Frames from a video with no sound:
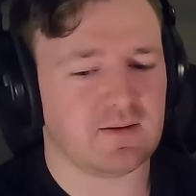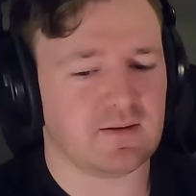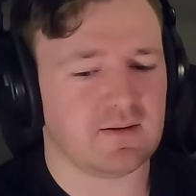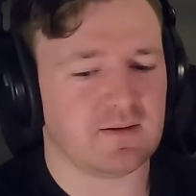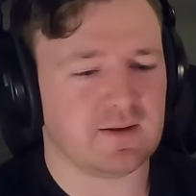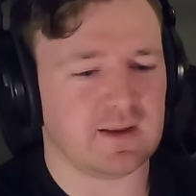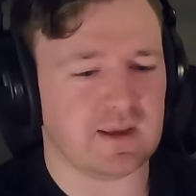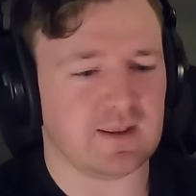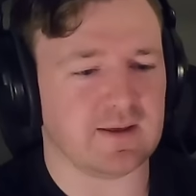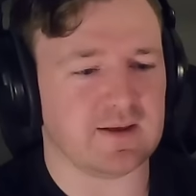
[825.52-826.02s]

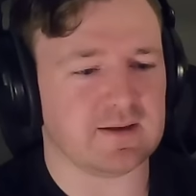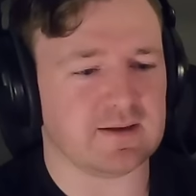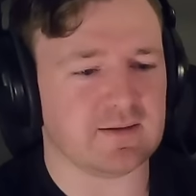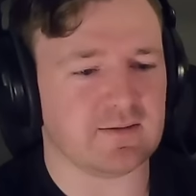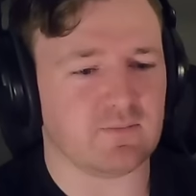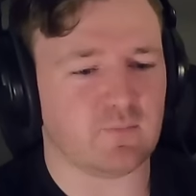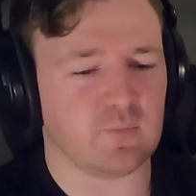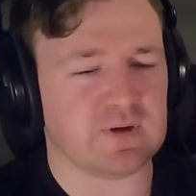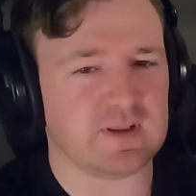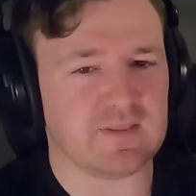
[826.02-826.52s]
yeah, like
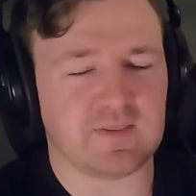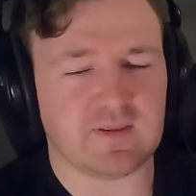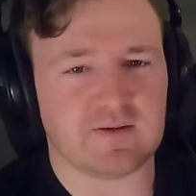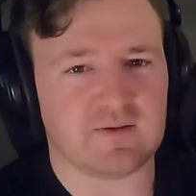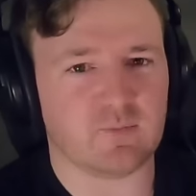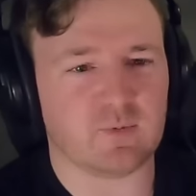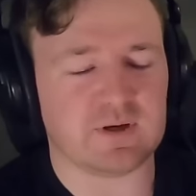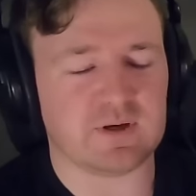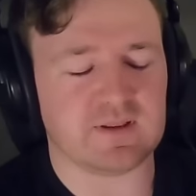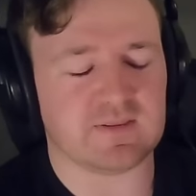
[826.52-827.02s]
winning
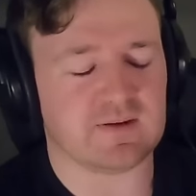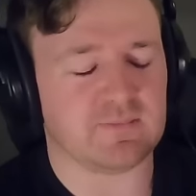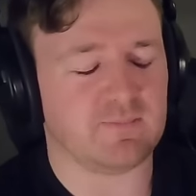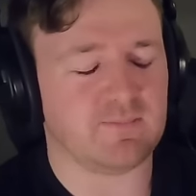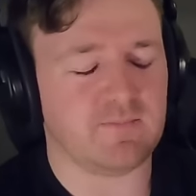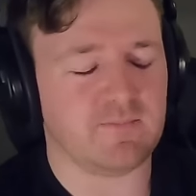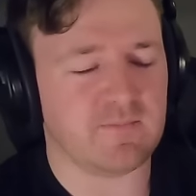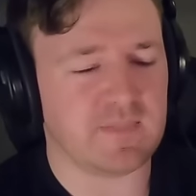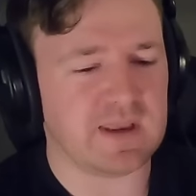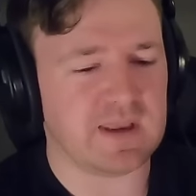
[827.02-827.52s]
the
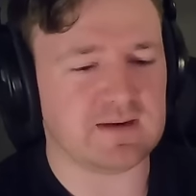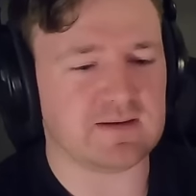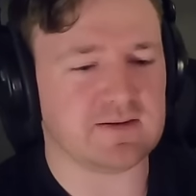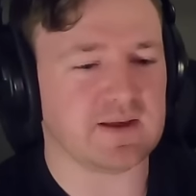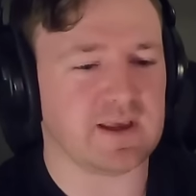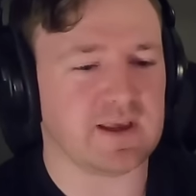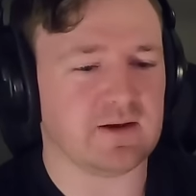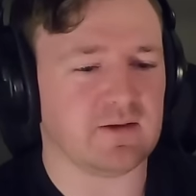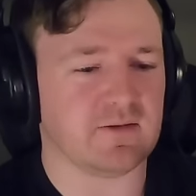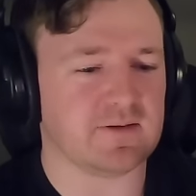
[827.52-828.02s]
main
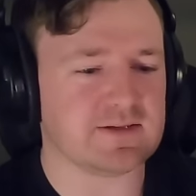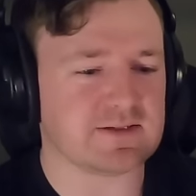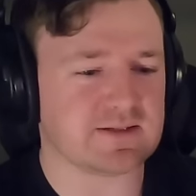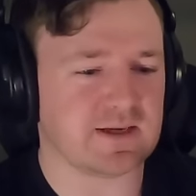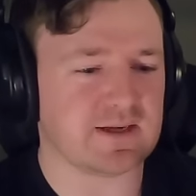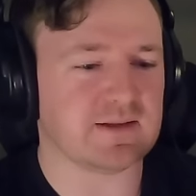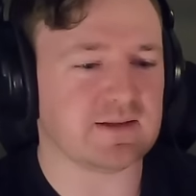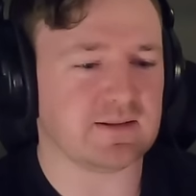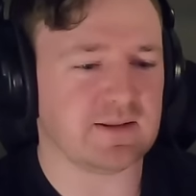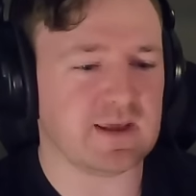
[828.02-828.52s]
title is
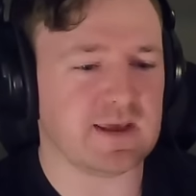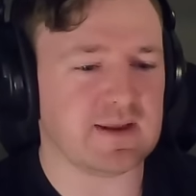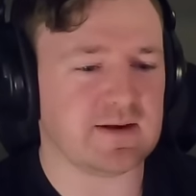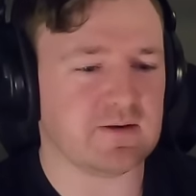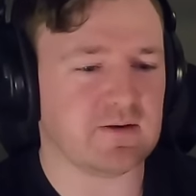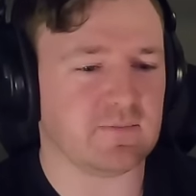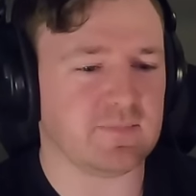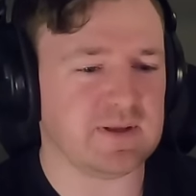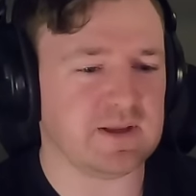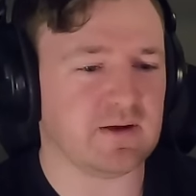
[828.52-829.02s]
like the
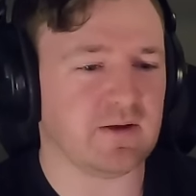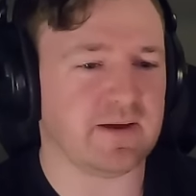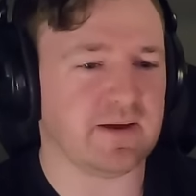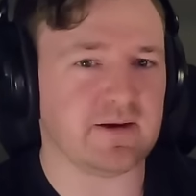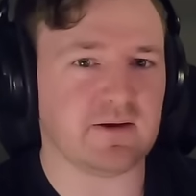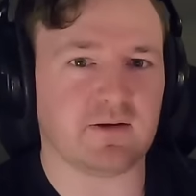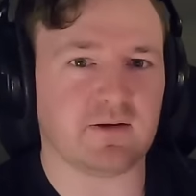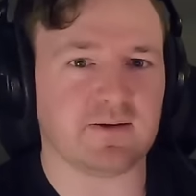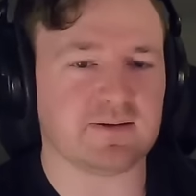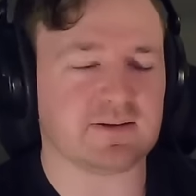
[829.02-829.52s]
end all be all
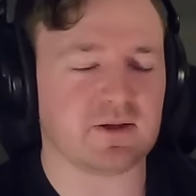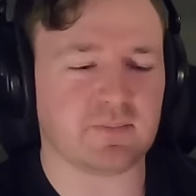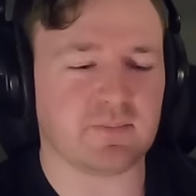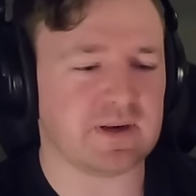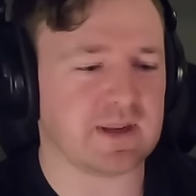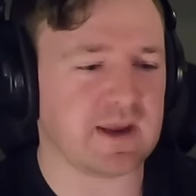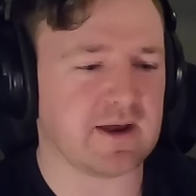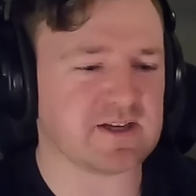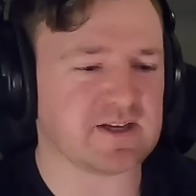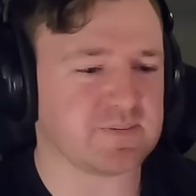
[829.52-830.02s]
end all. Like, no one
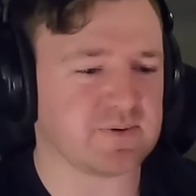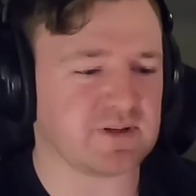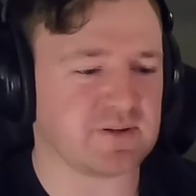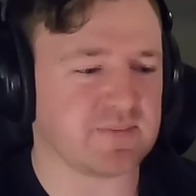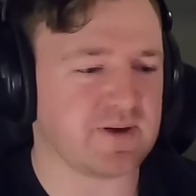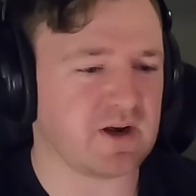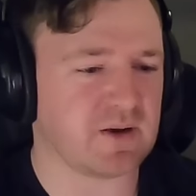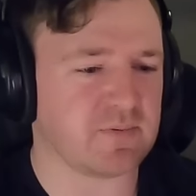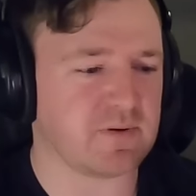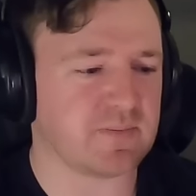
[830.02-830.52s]
cares about the
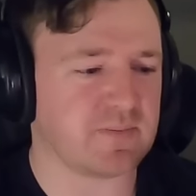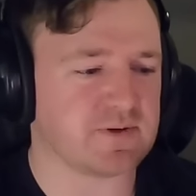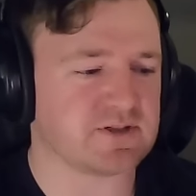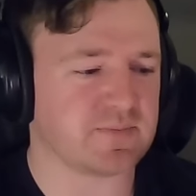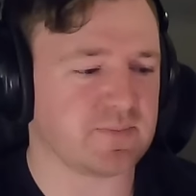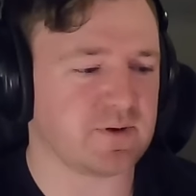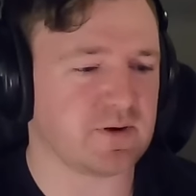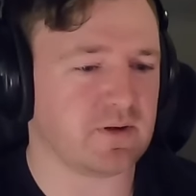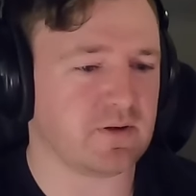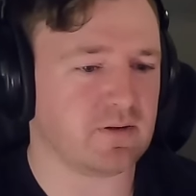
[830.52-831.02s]
minor
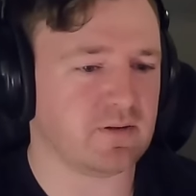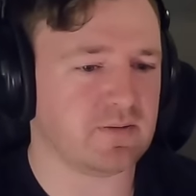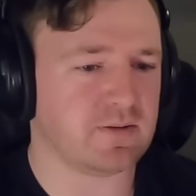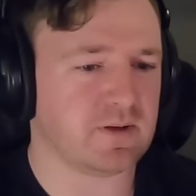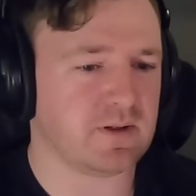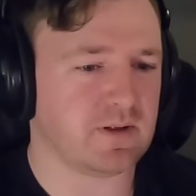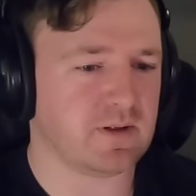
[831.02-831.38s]
premiership at all.